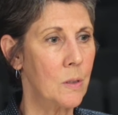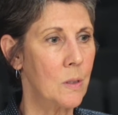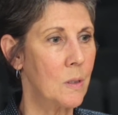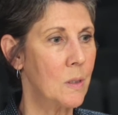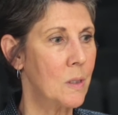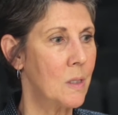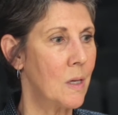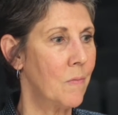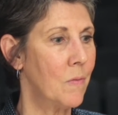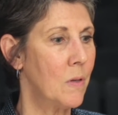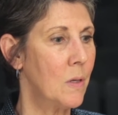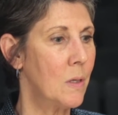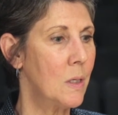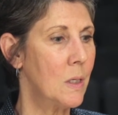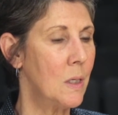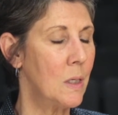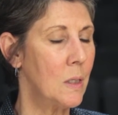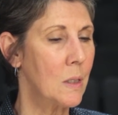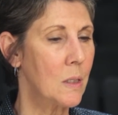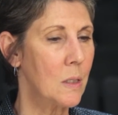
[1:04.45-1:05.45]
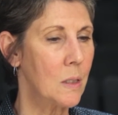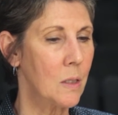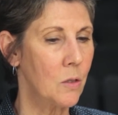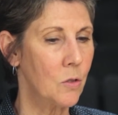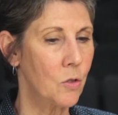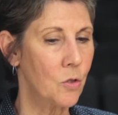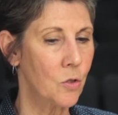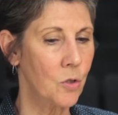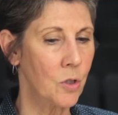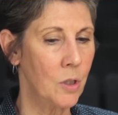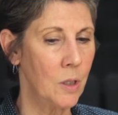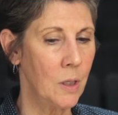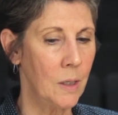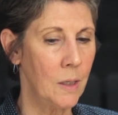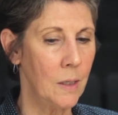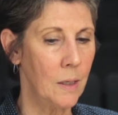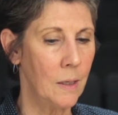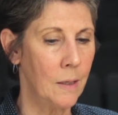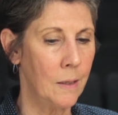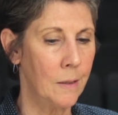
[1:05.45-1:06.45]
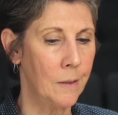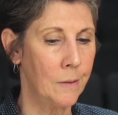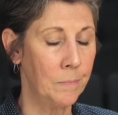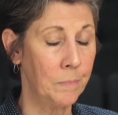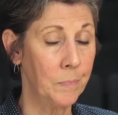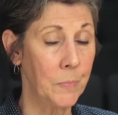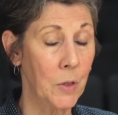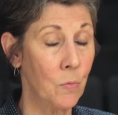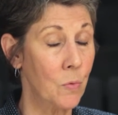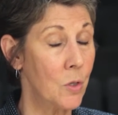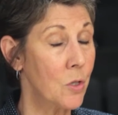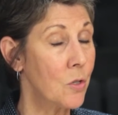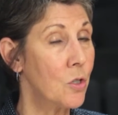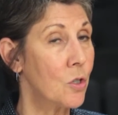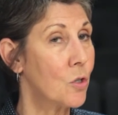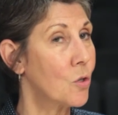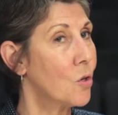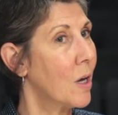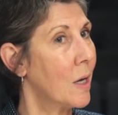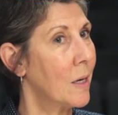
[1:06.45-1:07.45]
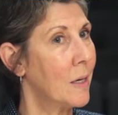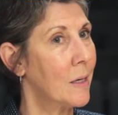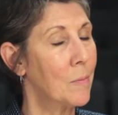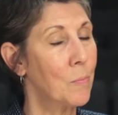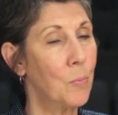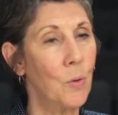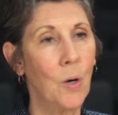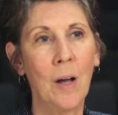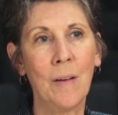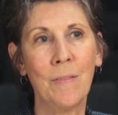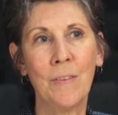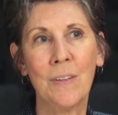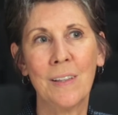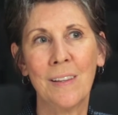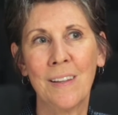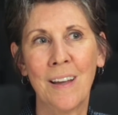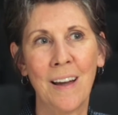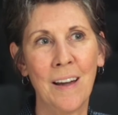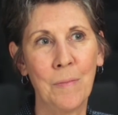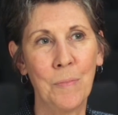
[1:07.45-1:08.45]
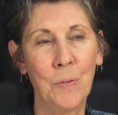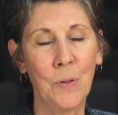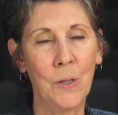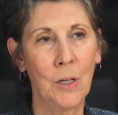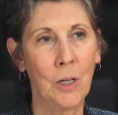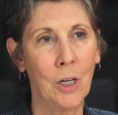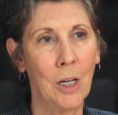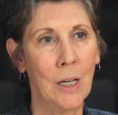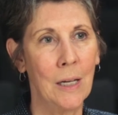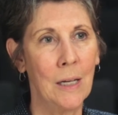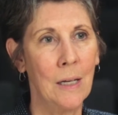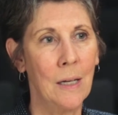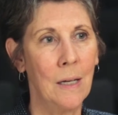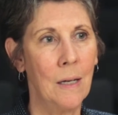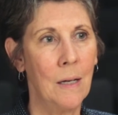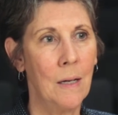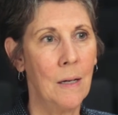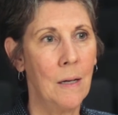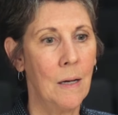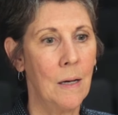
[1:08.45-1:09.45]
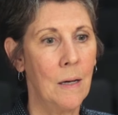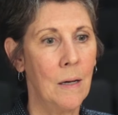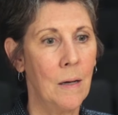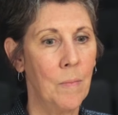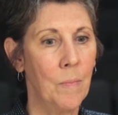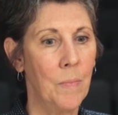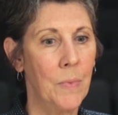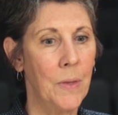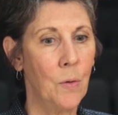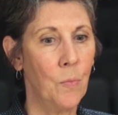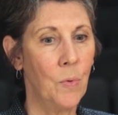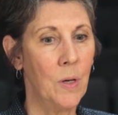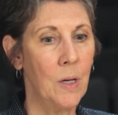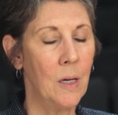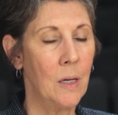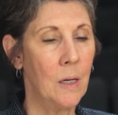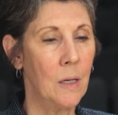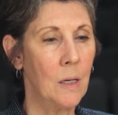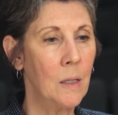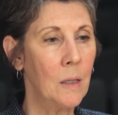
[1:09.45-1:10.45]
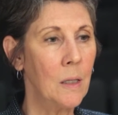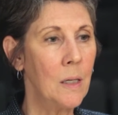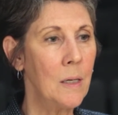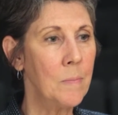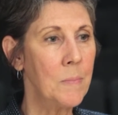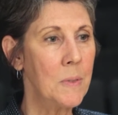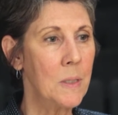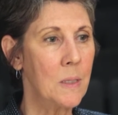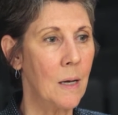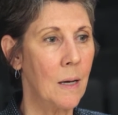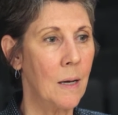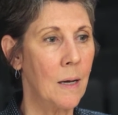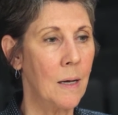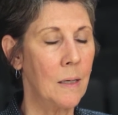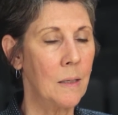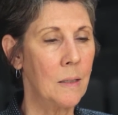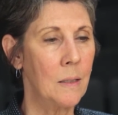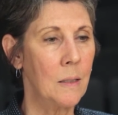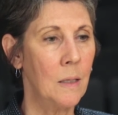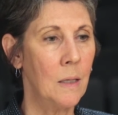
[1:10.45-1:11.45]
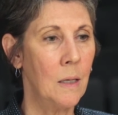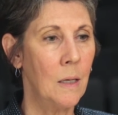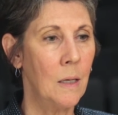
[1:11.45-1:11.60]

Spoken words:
It's a 17th century aristocratic private library that we get a glimpse at.